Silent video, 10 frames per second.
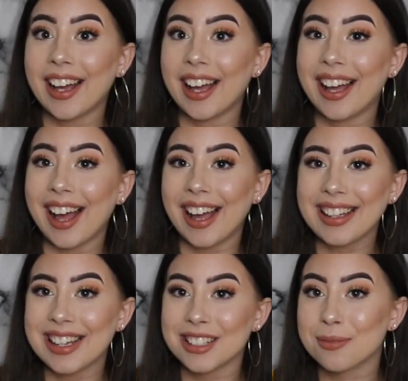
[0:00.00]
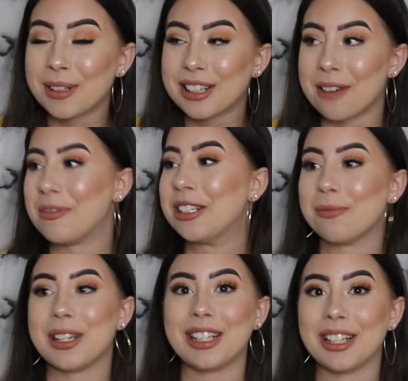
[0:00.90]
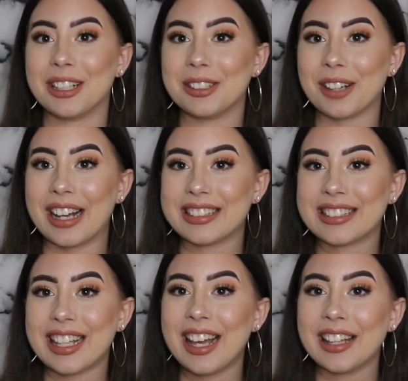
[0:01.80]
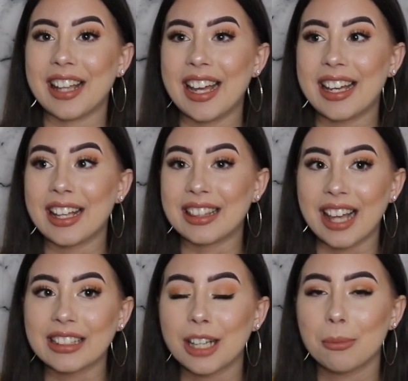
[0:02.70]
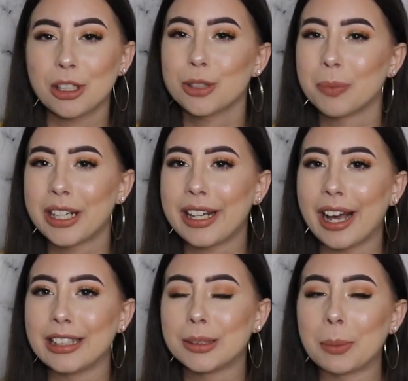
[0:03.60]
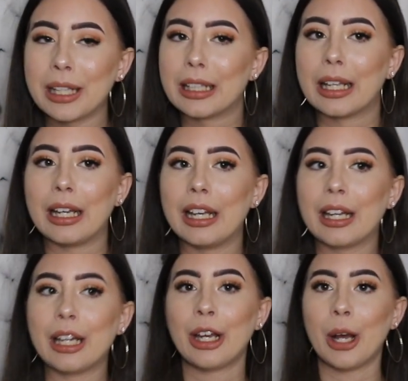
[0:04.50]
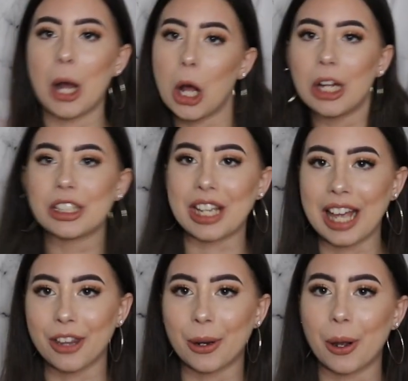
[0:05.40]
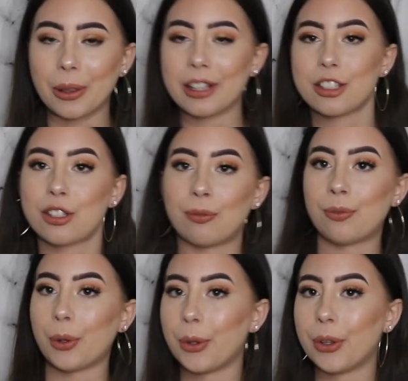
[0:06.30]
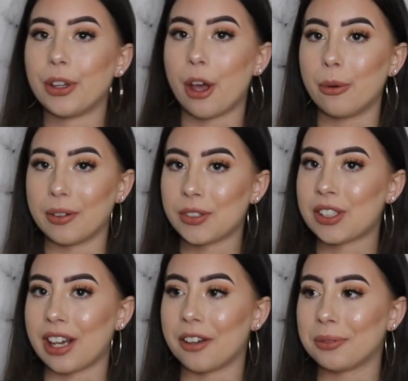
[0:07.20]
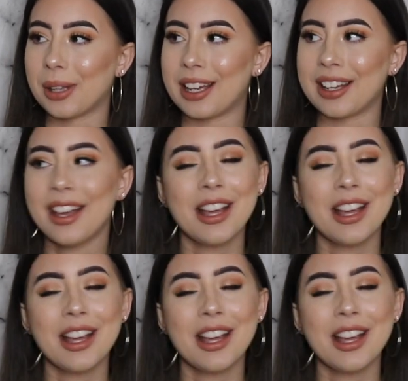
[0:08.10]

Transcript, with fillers: uh, I can't spend that much money on a dress. Like, that's how much money I spent, like, all together on this full load of stuff. Like,